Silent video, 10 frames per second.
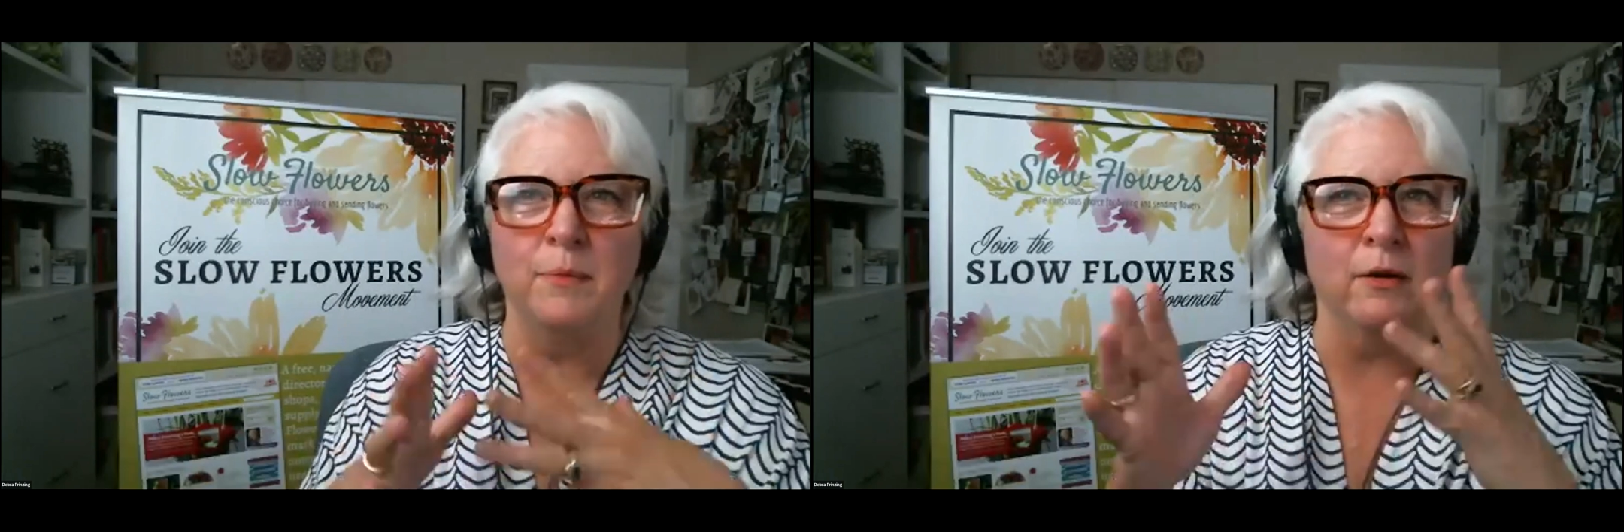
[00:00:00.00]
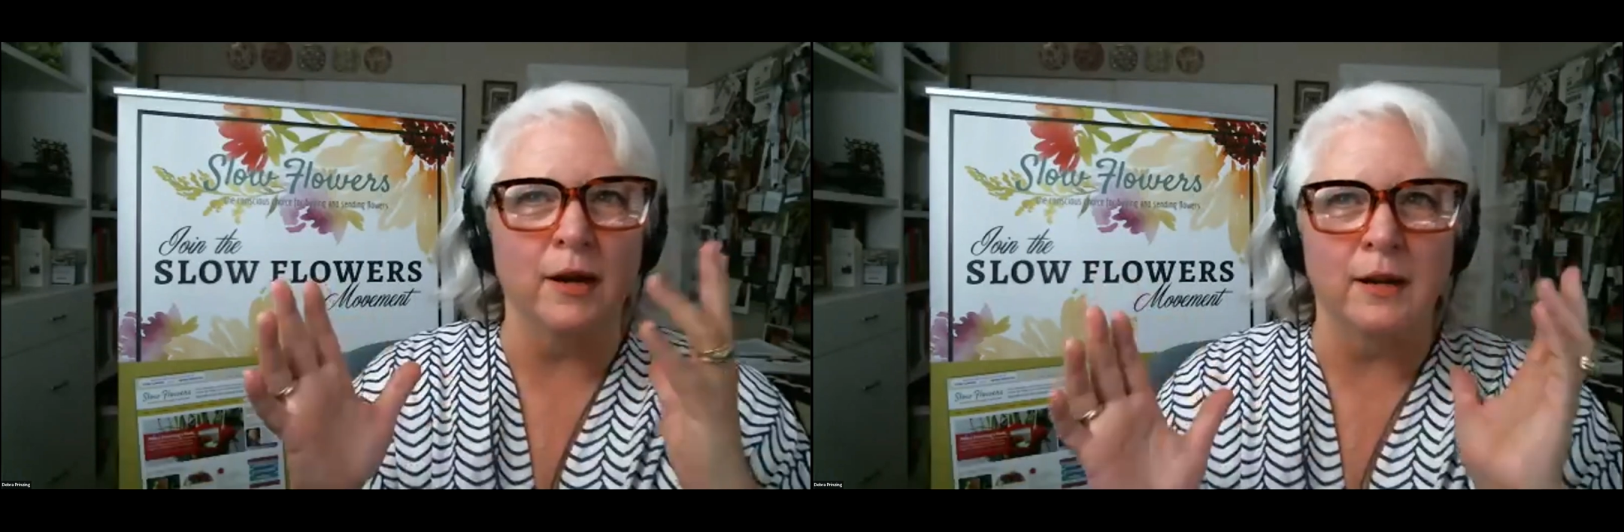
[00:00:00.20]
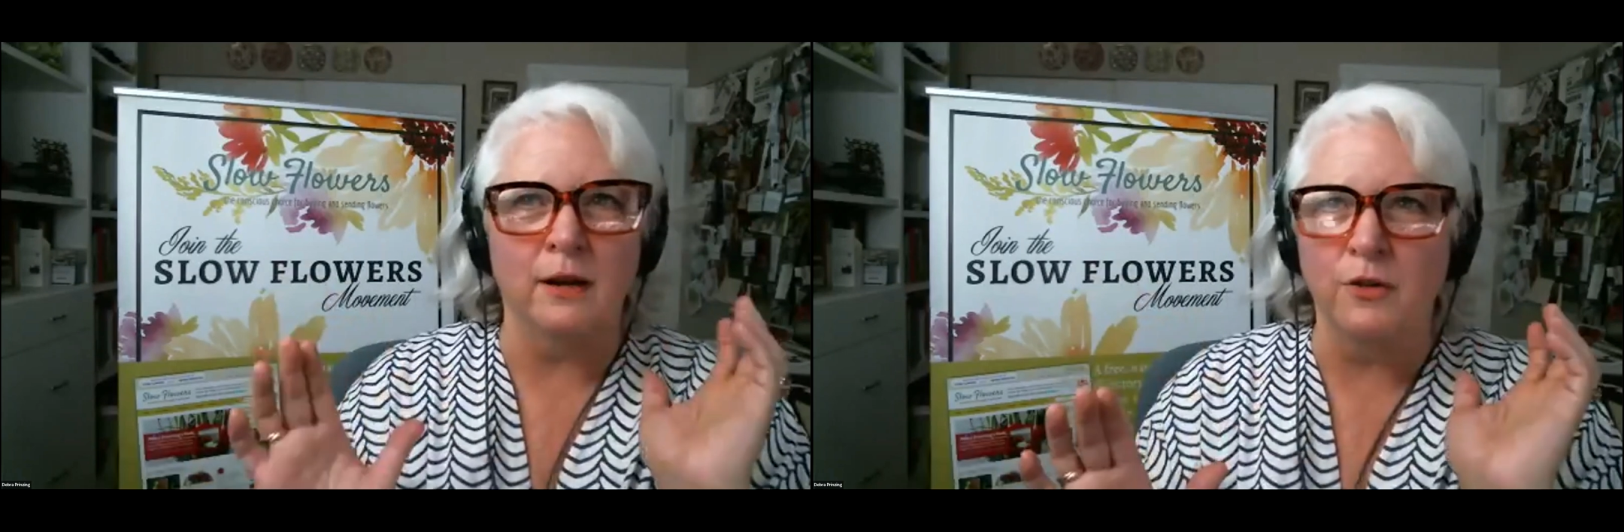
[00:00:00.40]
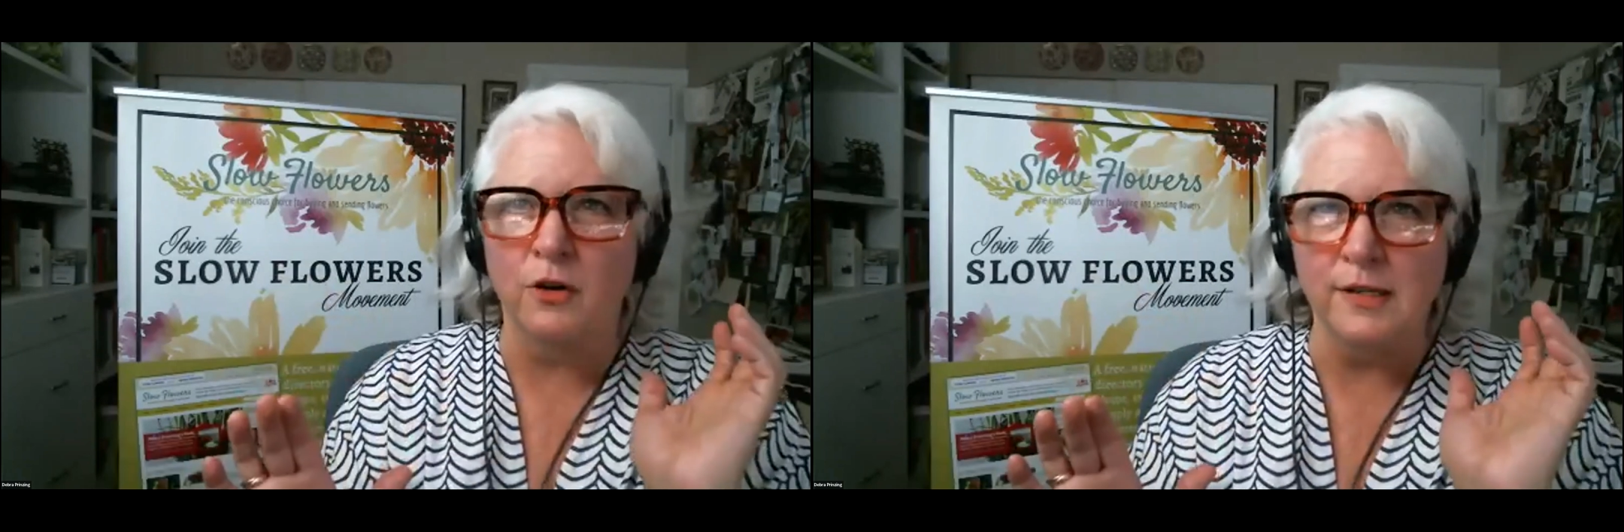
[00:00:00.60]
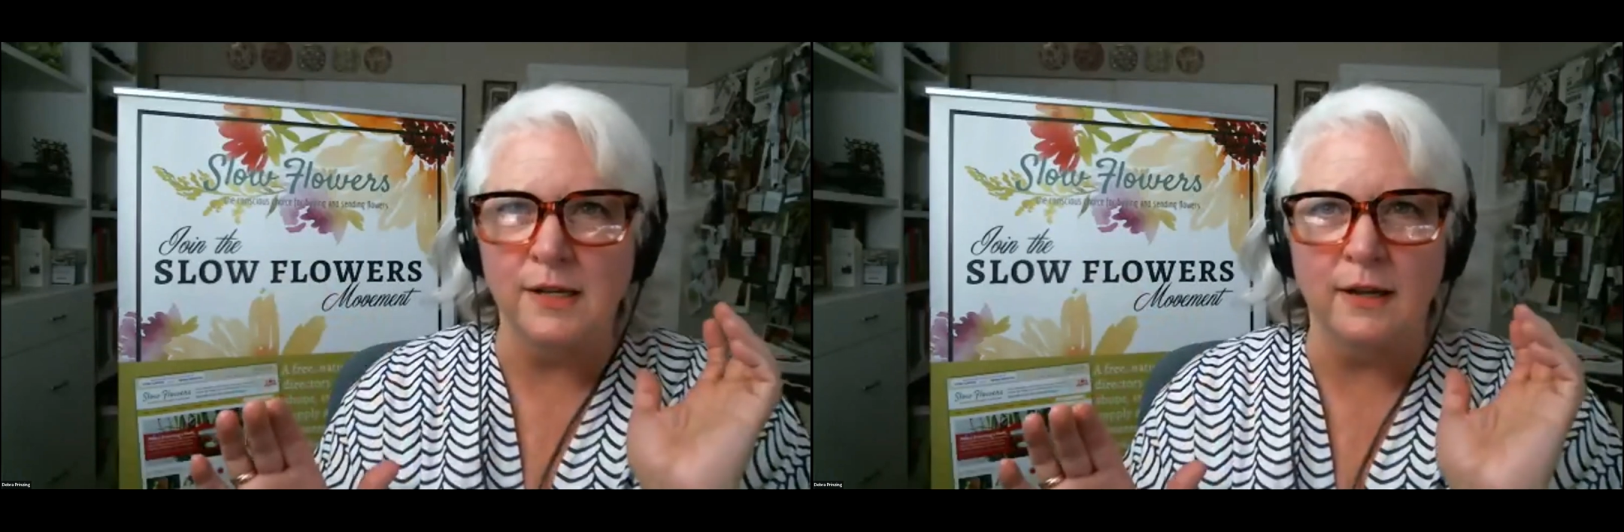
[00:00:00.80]
myriad of
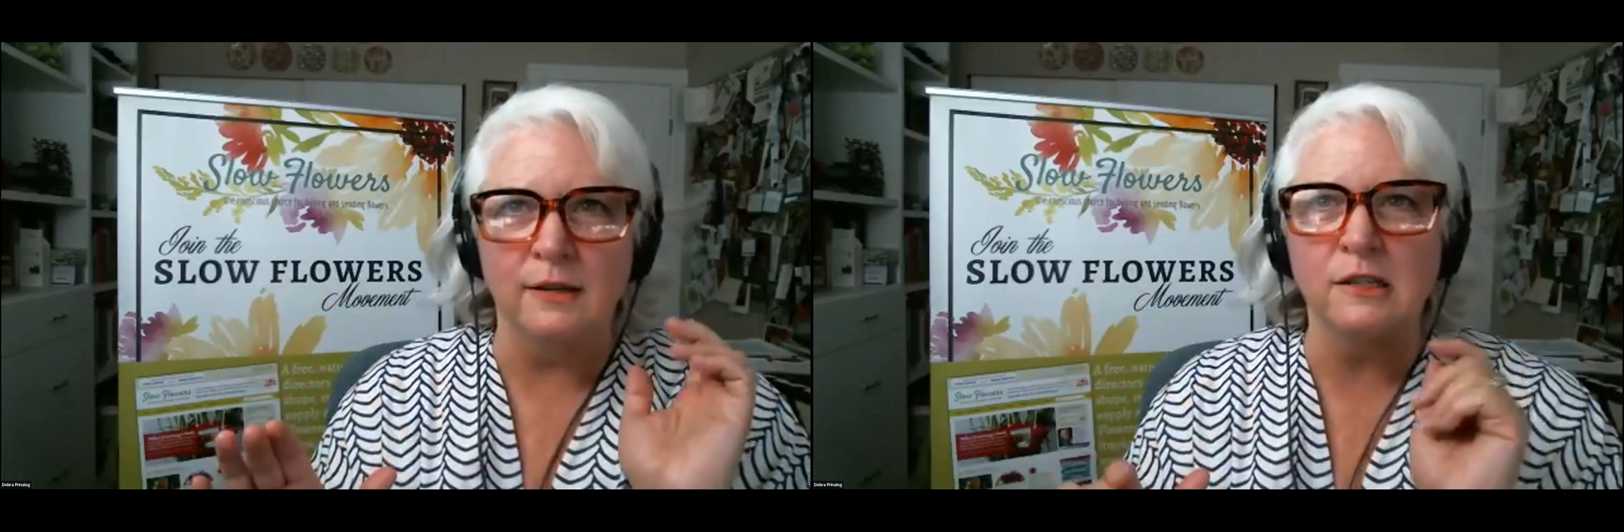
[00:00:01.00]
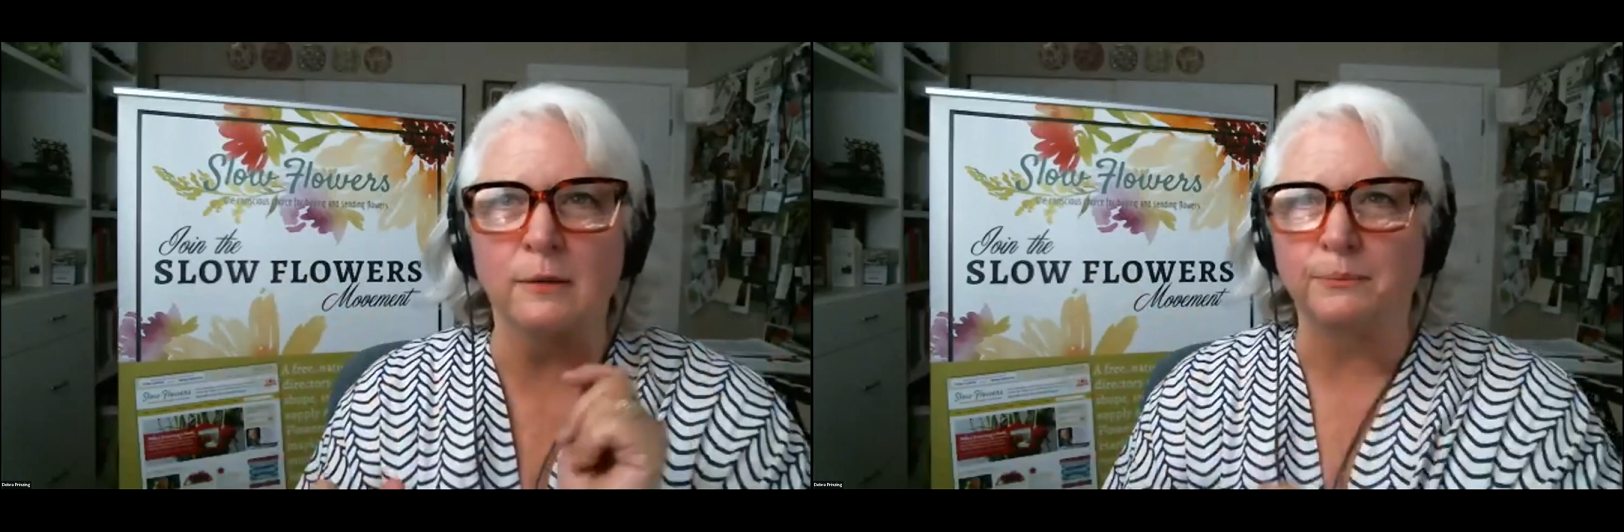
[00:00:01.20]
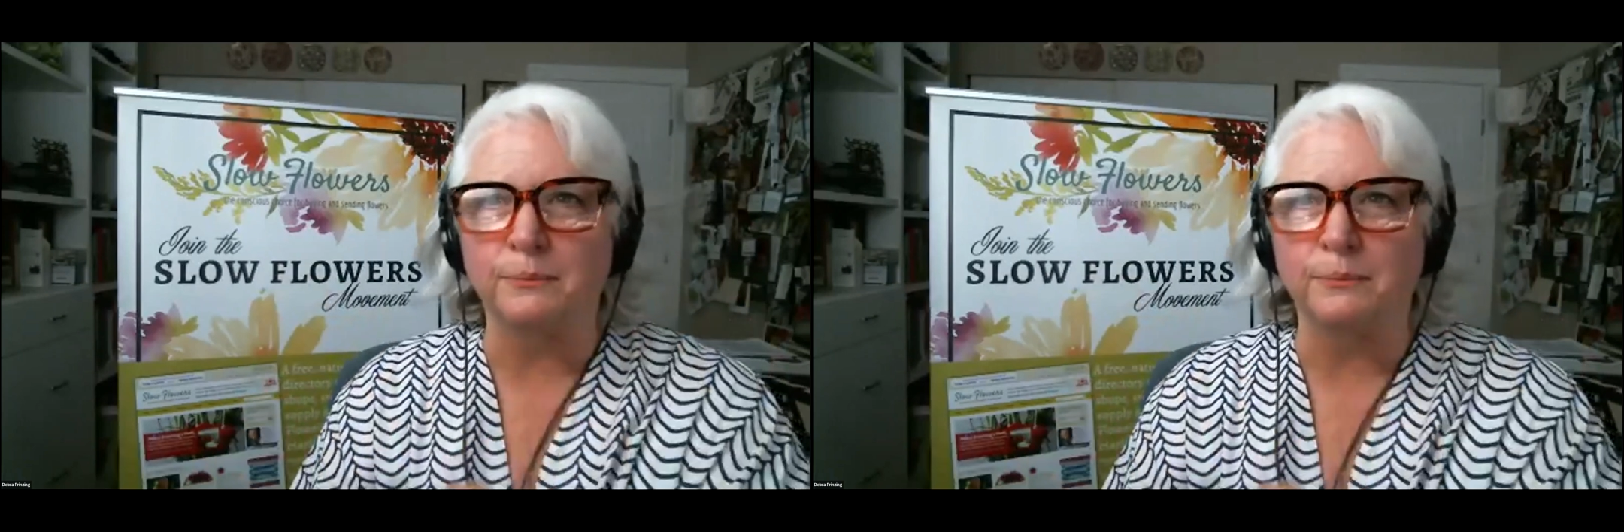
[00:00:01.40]
craziness